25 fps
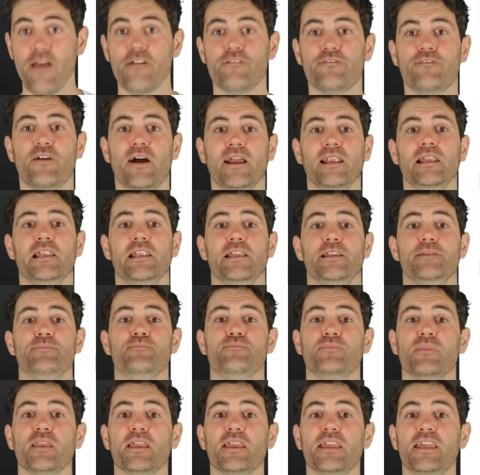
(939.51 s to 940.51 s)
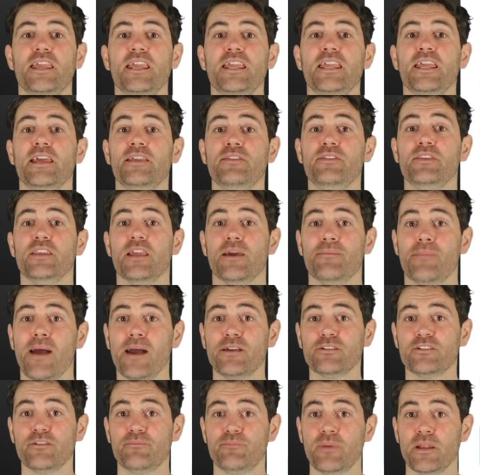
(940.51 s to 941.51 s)
Finally, key in the
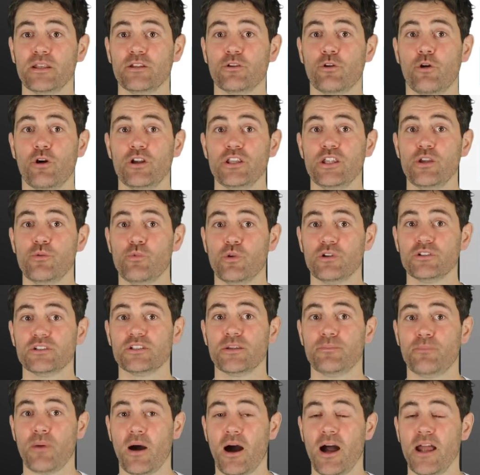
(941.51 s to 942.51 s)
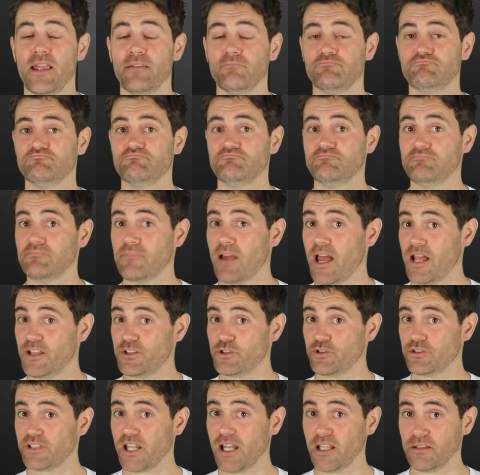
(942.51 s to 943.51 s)
amount of Bitcoin you want to buy
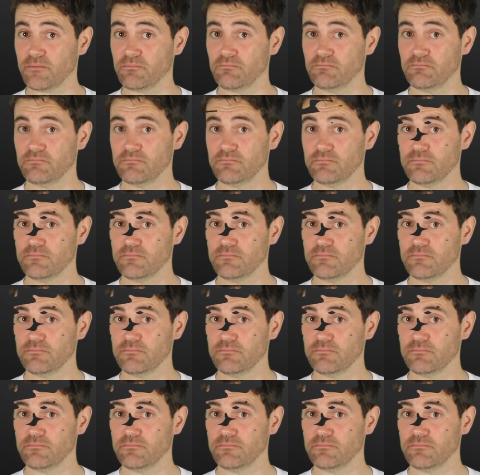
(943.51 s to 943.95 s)
and you're done.